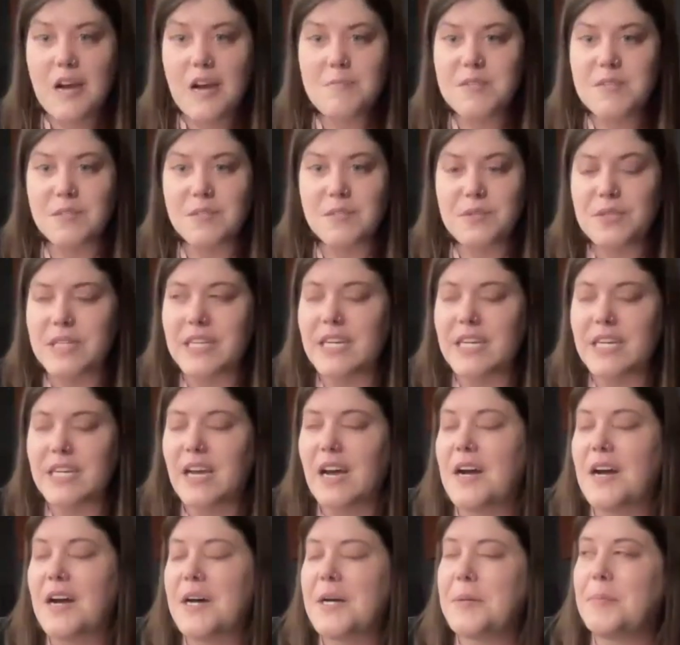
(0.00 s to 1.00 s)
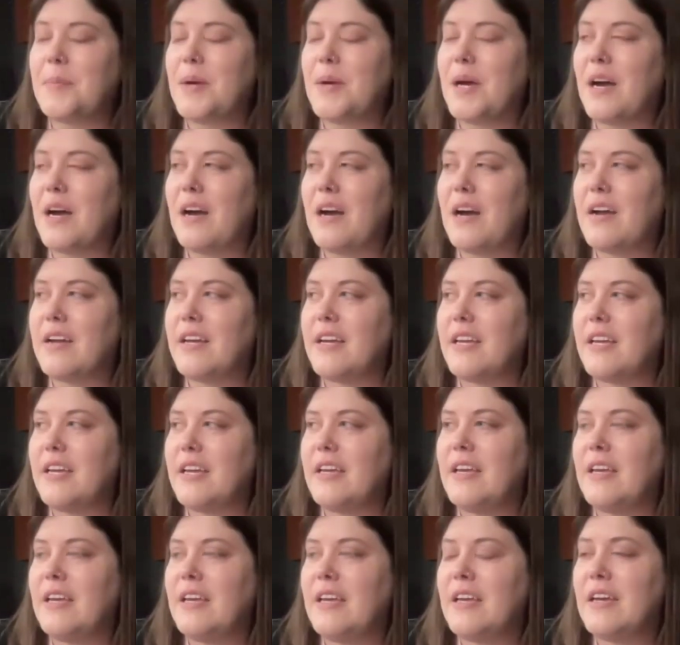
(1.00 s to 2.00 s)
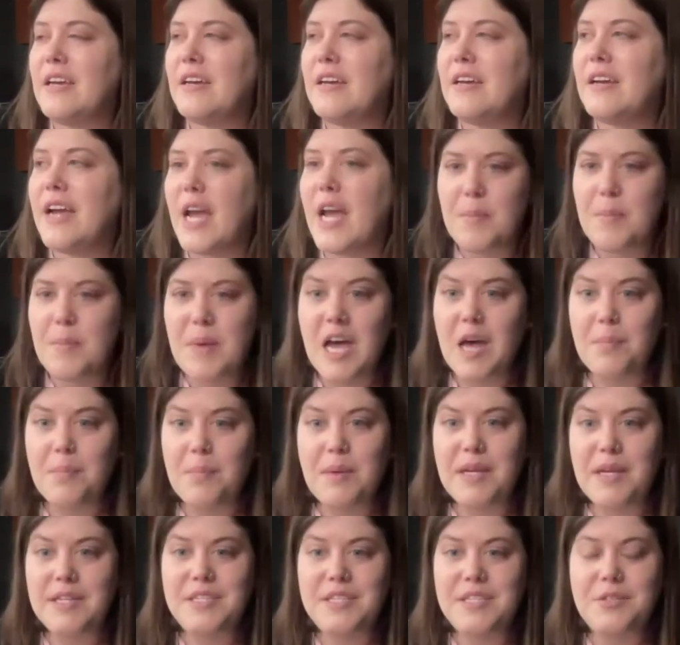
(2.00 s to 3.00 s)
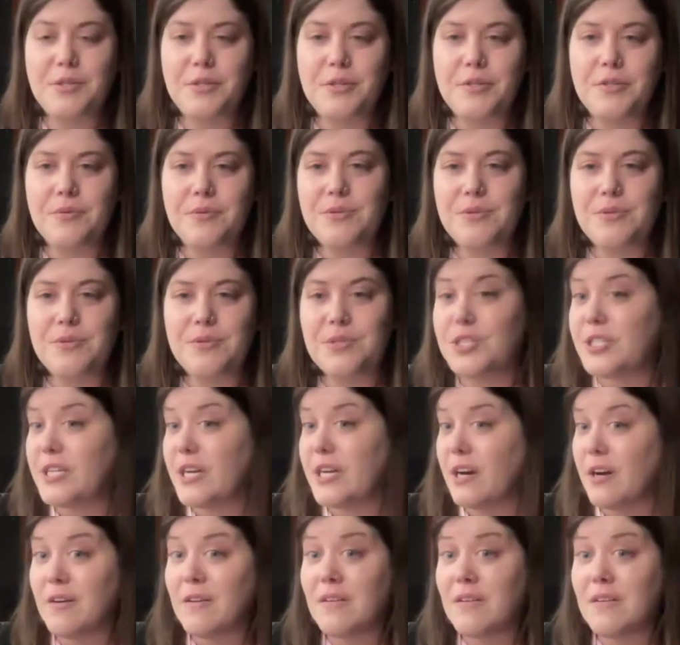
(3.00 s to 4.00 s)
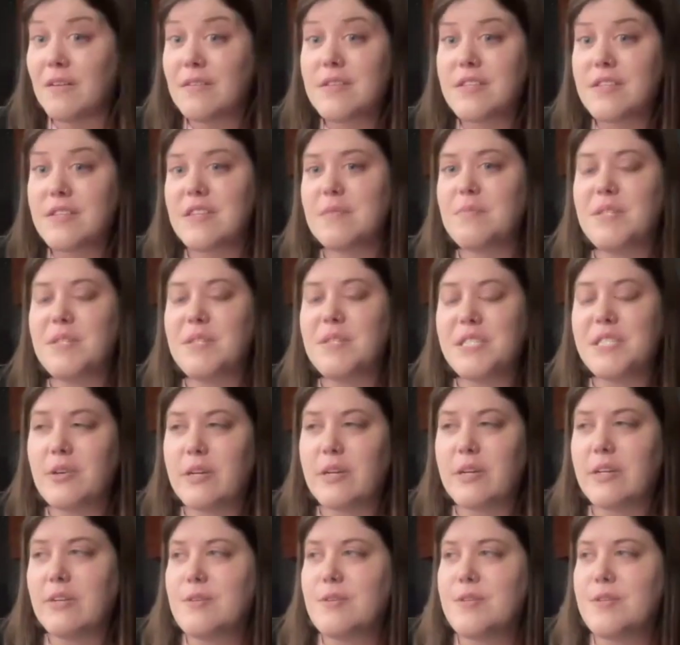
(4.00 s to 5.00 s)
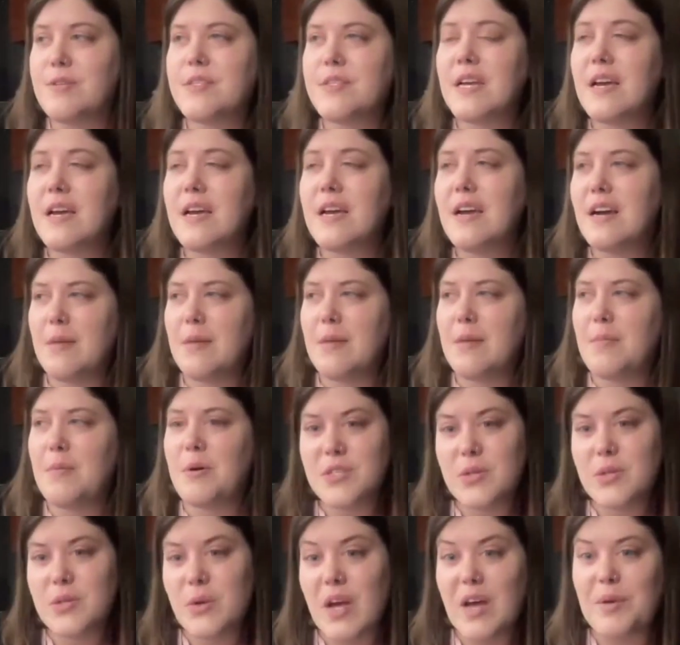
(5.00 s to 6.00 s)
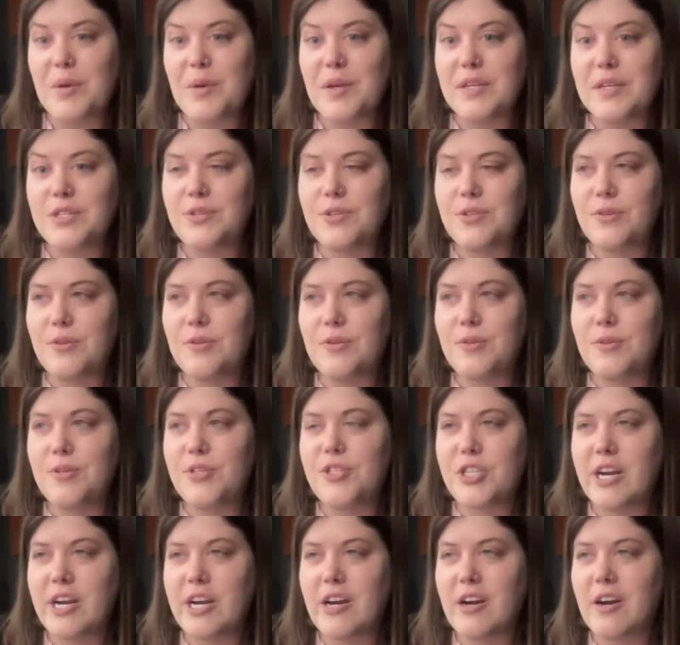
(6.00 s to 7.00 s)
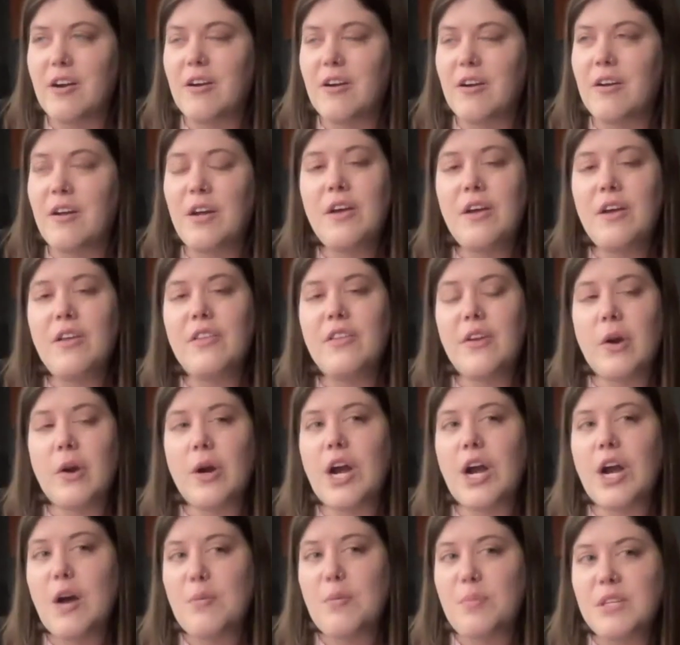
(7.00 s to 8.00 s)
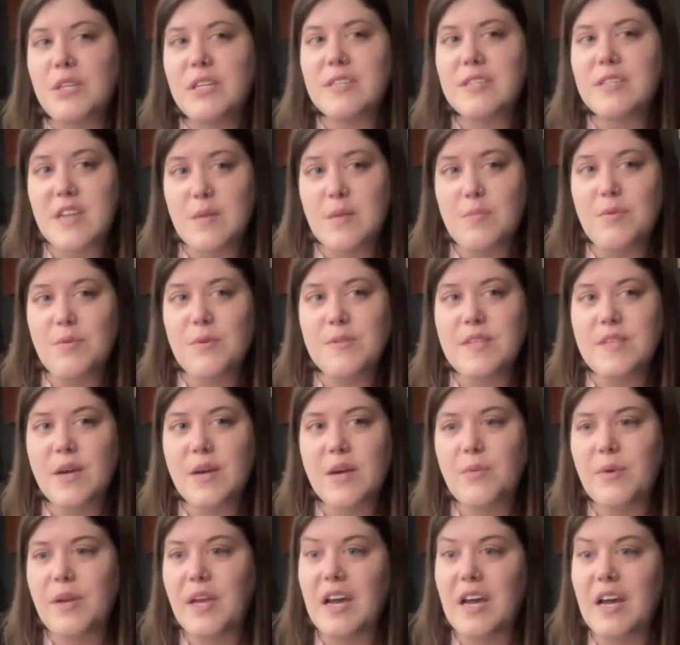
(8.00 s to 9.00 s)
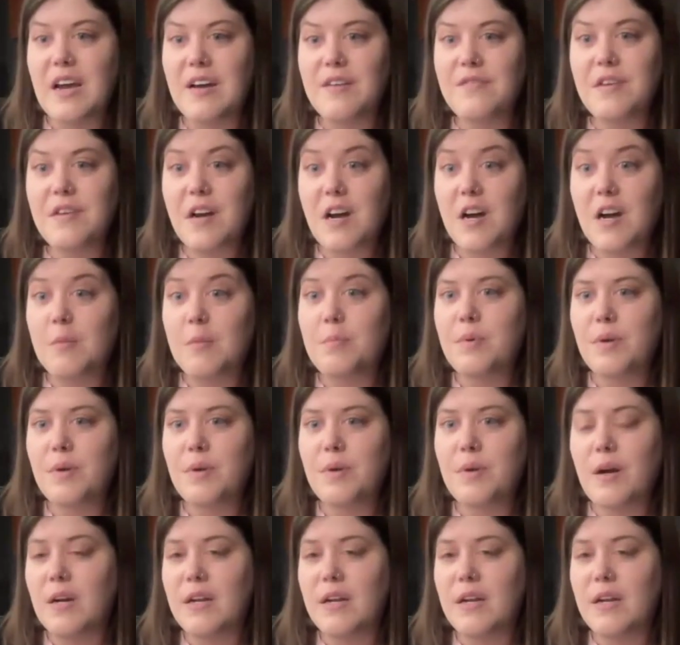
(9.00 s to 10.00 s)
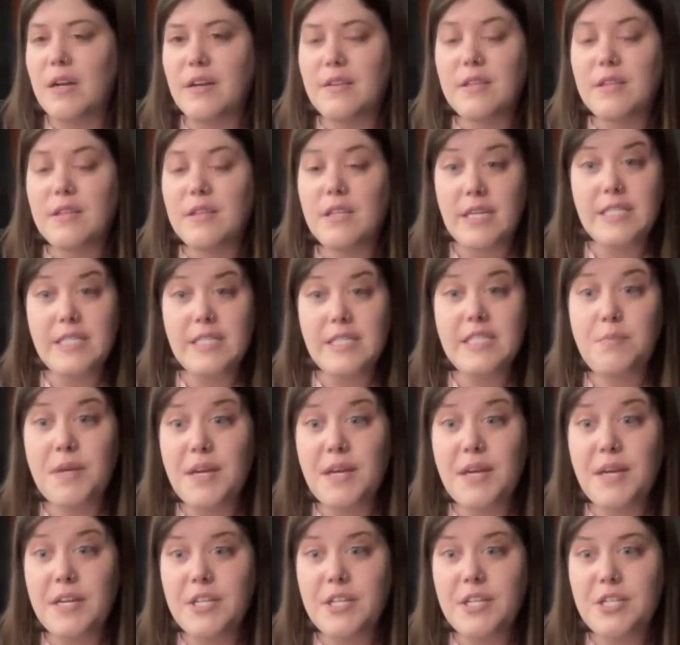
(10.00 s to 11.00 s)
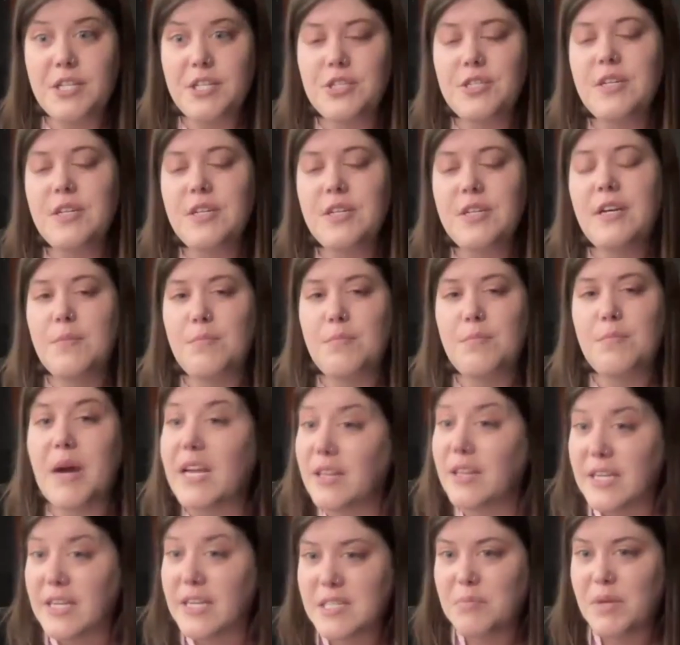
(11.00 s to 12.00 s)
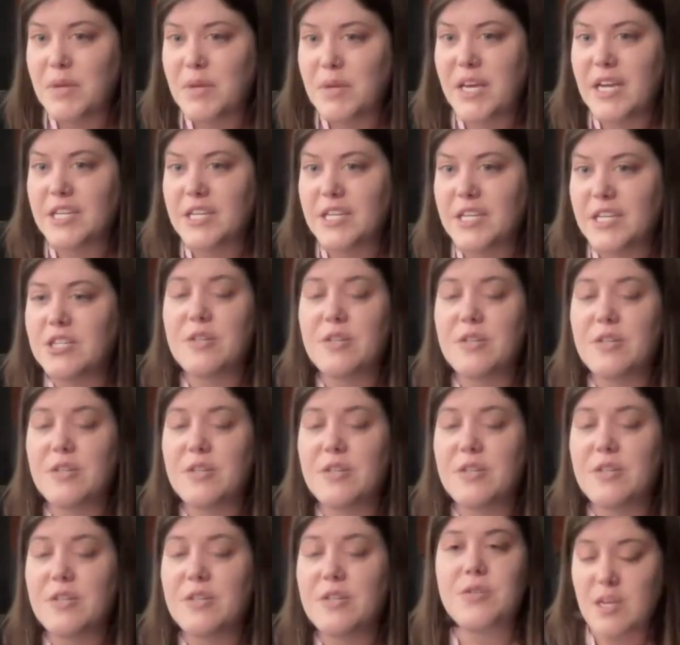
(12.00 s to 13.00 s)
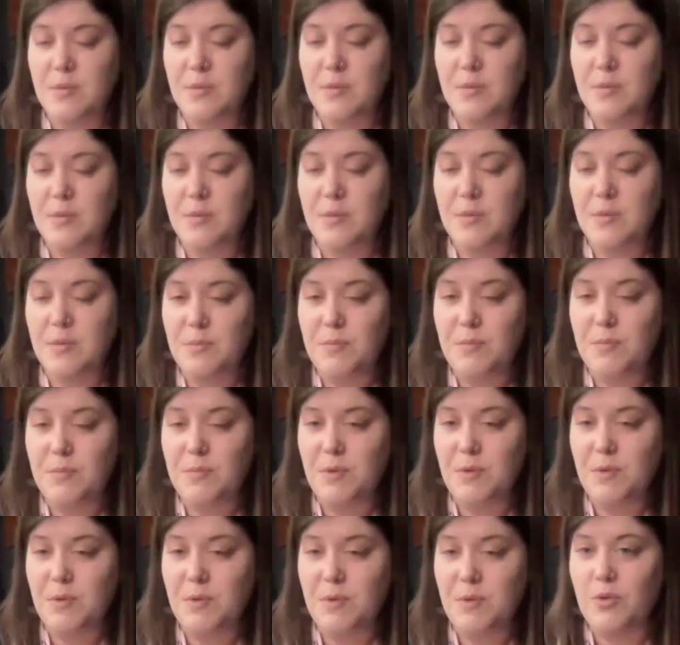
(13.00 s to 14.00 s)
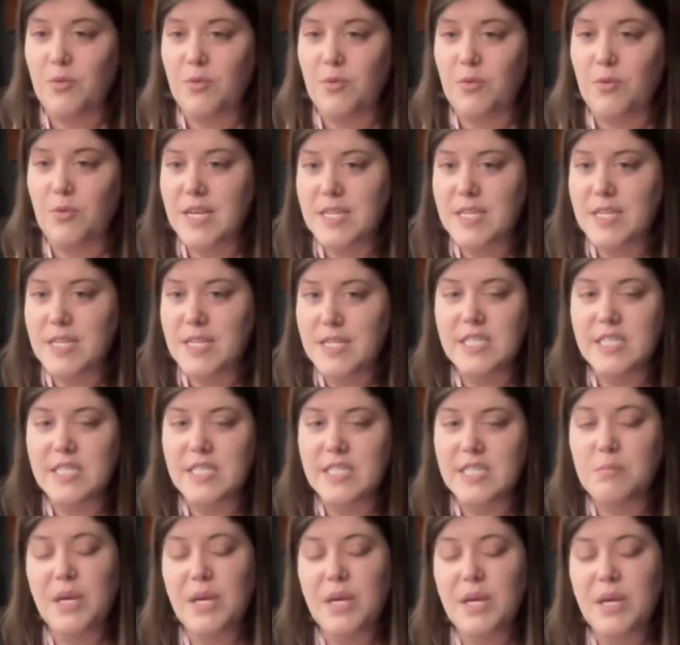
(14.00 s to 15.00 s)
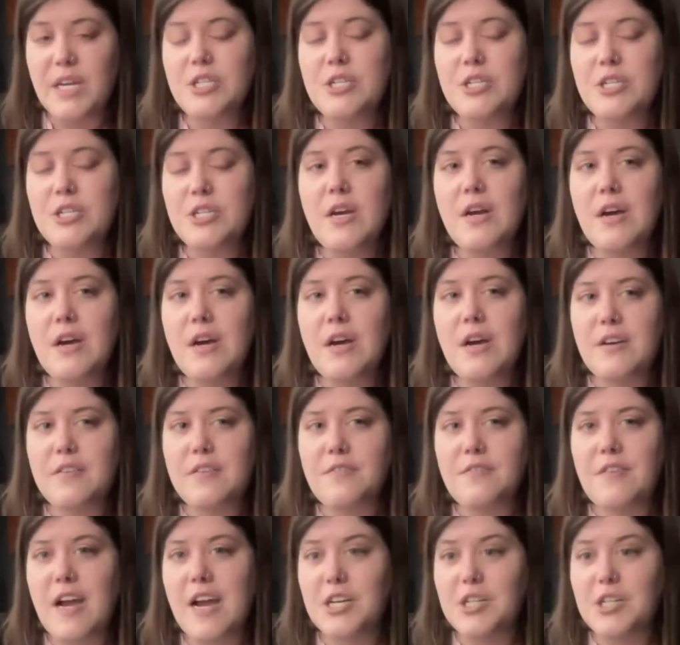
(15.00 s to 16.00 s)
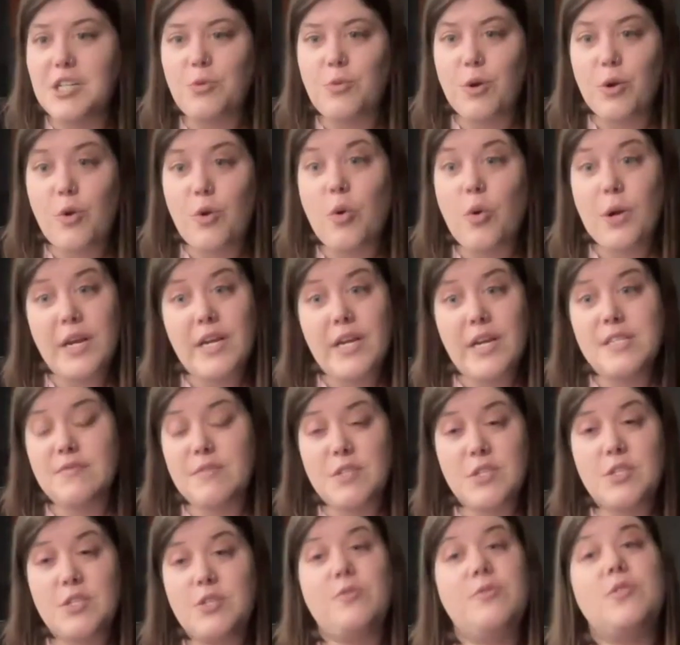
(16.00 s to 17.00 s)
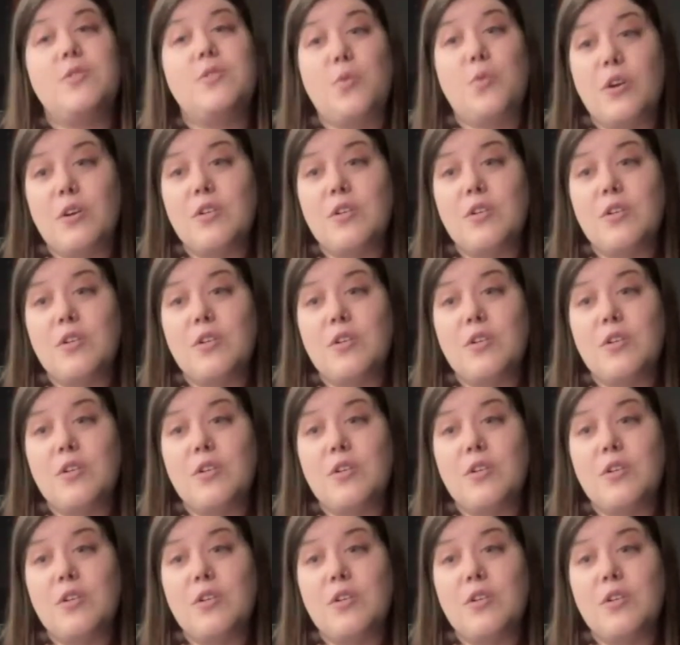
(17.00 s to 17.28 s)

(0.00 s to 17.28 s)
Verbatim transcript: Absolutely. Um, I am happy to share some materials. I'm also happy to share. There are a couple examples that we have up on the LinkedIn page, my LinkedIn page, and also Samuel Wright's LinkedIn page of actual recordings of the students' works.